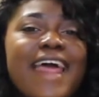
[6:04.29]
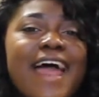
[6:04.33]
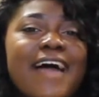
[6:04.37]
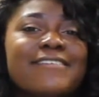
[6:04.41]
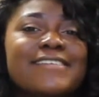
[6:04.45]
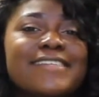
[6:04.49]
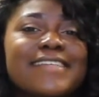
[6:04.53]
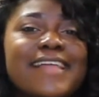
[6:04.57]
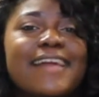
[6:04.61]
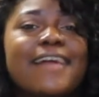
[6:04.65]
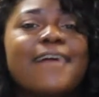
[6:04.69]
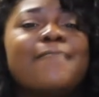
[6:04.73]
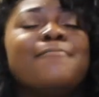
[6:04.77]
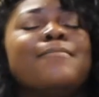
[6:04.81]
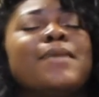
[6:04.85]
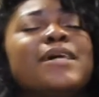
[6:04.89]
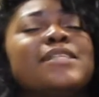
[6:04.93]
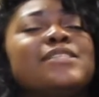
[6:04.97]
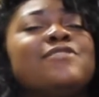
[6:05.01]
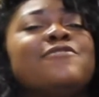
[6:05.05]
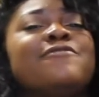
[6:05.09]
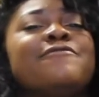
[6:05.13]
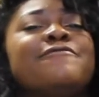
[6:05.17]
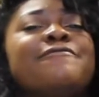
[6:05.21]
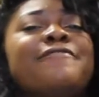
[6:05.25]
I was like, I'm
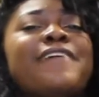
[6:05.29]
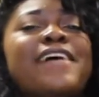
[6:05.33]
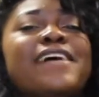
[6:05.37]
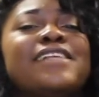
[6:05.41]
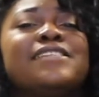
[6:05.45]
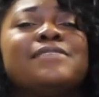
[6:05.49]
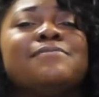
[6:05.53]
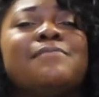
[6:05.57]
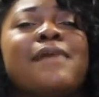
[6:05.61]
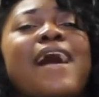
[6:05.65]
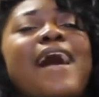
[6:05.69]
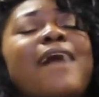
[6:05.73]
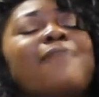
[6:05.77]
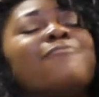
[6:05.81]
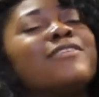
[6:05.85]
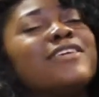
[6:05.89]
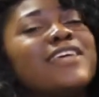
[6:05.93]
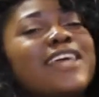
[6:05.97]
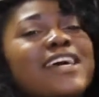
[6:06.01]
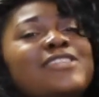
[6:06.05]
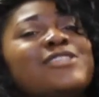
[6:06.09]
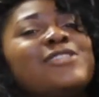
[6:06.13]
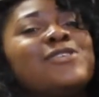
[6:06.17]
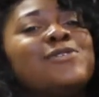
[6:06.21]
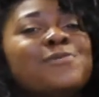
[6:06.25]
about to fight I'm
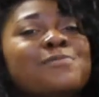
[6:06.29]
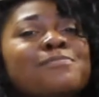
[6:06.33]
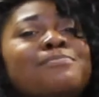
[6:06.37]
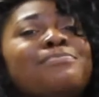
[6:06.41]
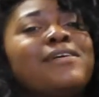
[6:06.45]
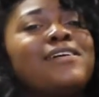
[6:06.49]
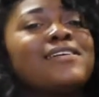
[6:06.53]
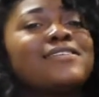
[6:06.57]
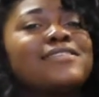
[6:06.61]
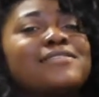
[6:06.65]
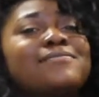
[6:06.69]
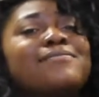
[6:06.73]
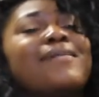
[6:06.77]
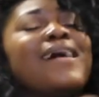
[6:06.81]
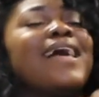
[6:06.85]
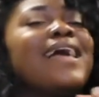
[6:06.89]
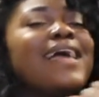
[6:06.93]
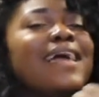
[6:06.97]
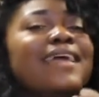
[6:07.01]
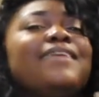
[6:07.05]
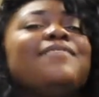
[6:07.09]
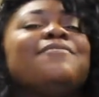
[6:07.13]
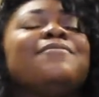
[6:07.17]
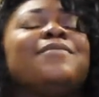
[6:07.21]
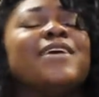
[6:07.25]
here to box my
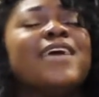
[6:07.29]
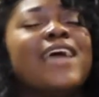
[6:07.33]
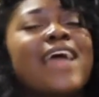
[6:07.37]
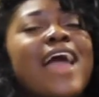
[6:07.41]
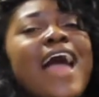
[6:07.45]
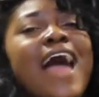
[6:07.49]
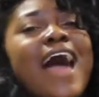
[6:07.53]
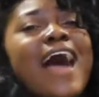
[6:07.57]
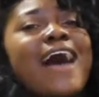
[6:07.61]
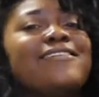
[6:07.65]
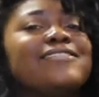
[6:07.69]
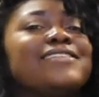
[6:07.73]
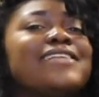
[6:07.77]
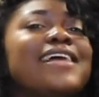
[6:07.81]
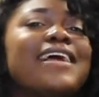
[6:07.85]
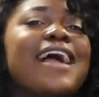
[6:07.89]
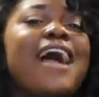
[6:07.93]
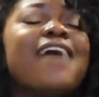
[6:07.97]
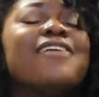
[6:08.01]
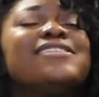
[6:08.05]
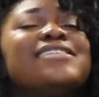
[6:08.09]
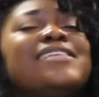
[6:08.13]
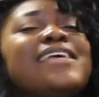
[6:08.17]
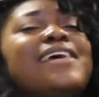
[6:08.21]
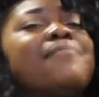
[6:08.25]
enemy. I was like,
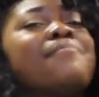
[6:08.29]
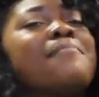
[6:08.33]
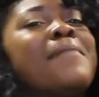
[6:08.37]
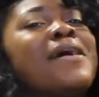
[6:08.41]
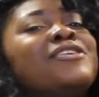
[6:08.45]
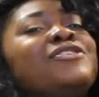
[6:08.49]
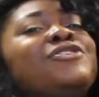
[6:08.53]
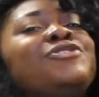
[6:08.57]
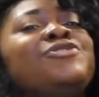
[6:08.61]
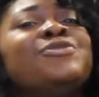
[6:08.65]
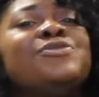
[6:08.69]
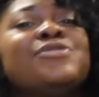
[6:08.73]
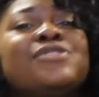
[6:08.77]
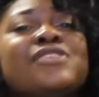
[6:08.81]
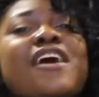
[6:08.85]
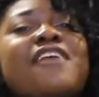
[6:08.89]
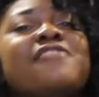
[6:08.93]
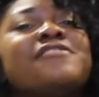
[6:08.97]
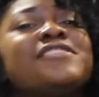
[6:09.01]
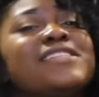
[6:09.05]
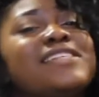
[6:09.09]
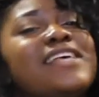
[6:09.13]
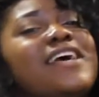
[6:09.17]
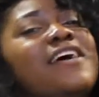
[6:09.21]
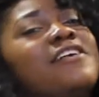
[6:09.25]
I'll take my shoes
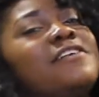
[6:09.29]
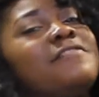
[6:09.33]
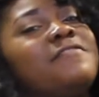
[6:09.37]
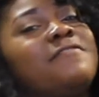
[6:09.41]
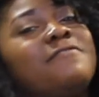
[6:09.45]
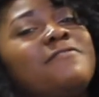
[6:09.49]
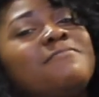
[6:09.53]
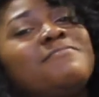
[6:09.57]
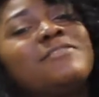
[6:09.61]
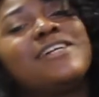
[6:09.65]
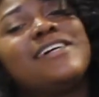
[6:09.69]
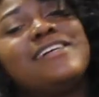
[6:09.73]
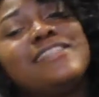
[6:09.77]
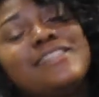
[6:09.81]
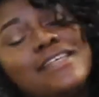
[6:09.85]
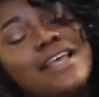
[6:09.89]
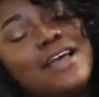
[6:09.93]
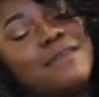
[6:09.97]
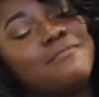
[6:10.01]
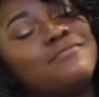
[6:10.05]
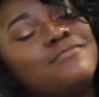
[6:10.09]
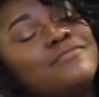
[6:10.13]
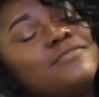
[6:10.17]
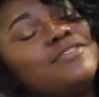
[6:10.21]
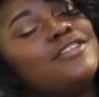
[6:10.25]
off, Seth, because
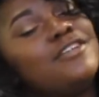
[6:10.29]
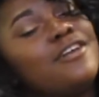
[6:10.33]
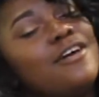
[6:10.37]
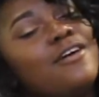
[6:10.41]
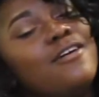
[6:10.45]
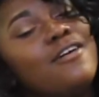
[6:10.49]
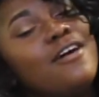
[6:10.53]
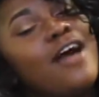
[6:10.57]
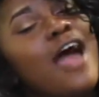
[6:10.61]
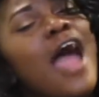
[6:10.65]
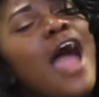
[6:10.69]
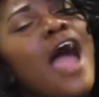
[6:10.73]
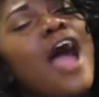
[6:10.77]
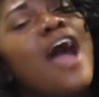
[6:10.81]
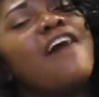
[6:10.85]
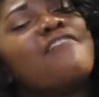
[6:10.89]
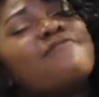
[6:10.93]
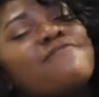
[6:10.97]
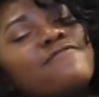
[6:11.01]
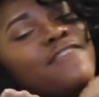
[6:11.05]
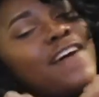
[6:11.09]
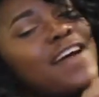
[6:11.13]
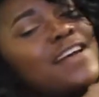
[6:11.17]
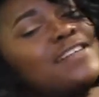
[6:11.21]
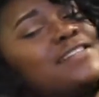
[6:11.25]
I'm, you know, I'm
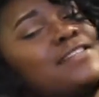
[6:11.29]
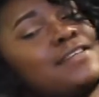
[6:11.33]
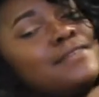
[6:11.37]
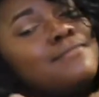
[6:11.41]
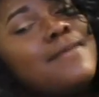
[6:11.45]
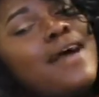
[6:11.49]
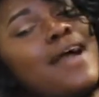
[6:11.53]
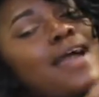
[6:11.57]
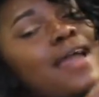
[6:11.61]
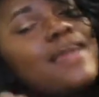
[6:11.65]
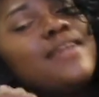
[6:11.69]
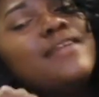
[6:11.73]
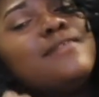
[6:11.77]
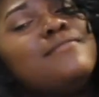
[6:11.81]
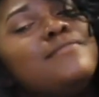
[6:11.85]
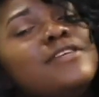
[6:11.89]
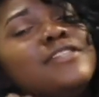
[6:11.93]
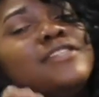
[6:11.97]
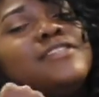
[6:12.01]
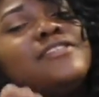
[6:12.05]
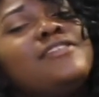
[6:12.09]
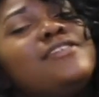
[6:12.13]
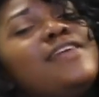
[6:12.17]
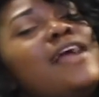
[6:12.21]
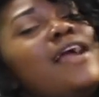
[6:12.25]
fighting my
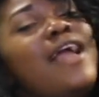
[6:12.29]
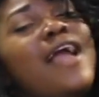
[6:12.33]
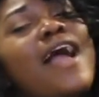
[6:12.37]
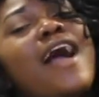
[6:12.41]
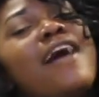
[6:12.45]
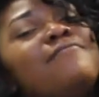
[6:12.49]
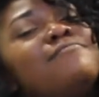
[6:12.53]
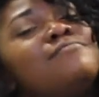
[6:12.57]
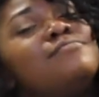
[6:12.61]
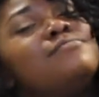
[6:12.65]
enemies today.